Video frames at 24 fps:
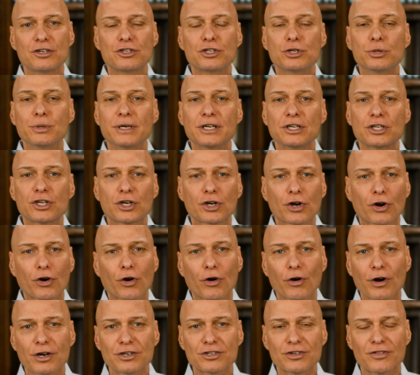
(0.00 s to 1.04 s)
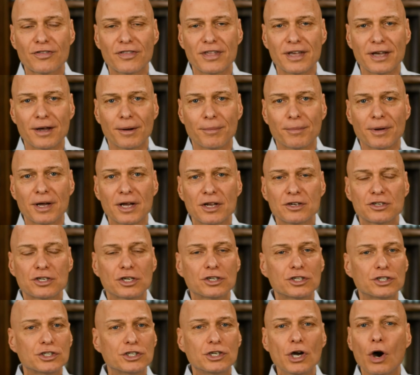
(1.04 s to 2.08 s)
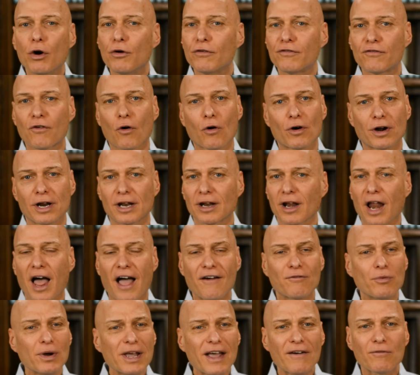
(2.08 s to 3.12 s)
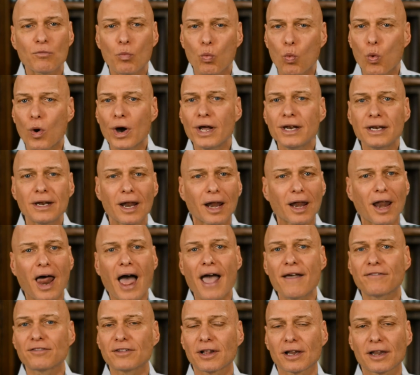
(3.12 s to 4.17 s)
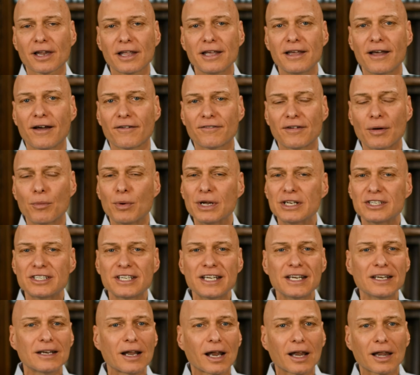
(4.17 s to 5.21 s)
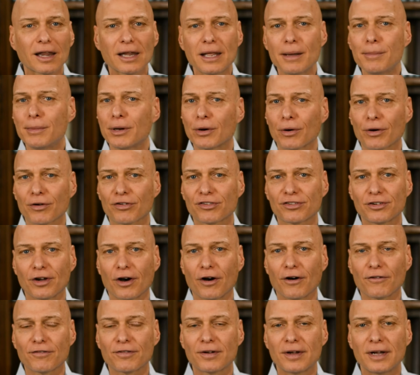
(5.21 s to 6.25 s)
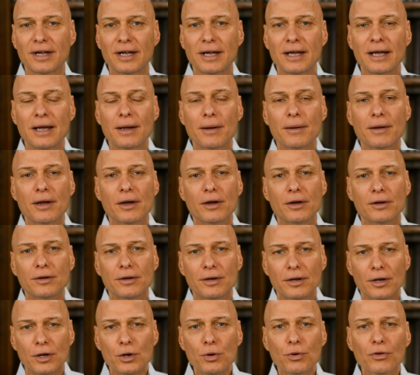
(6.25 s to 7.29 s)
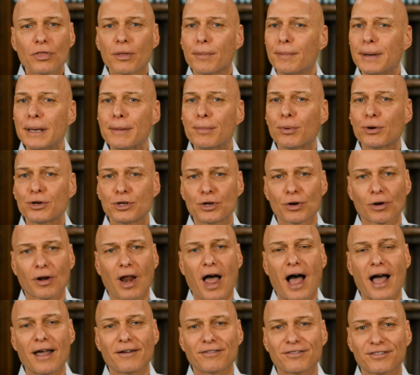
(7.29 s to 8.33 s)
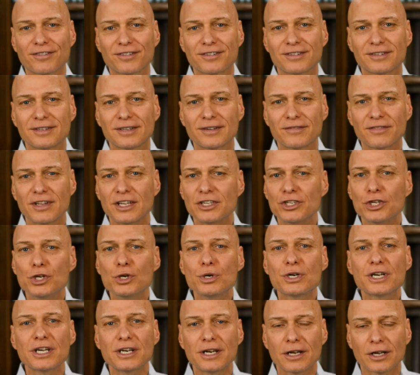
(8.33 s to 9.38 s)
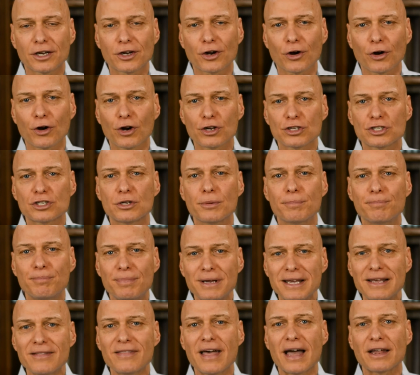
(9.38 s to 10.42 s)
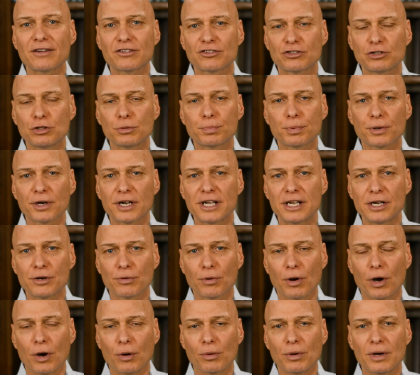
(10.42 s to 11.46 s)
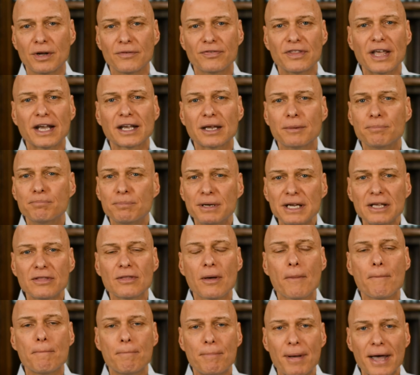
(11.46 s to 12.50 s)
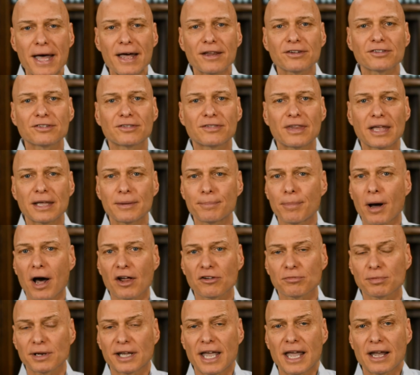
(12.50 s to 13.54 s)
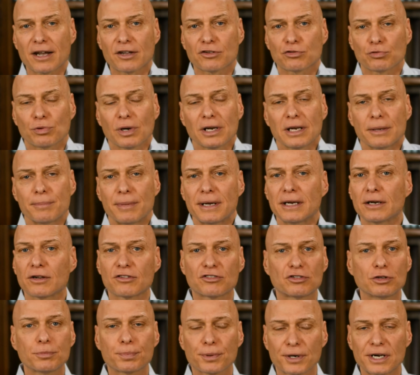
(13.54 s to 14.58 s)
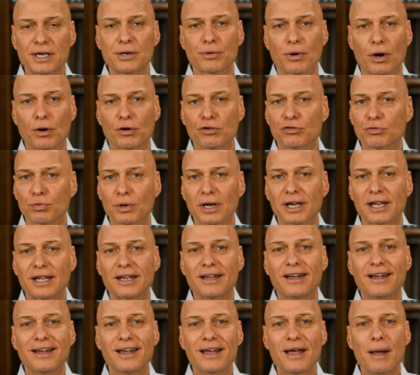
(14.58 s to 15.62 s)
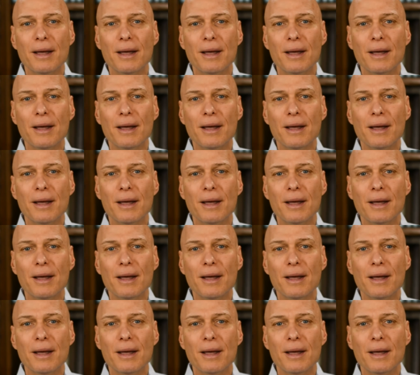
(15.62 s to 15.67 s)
to encourage them to go for it in life. We have one life to live and we tend to limit ourselves. Who are the people in your life that you can encourage to be that superhero that can be the best they possibly can? Because really being a superhero is really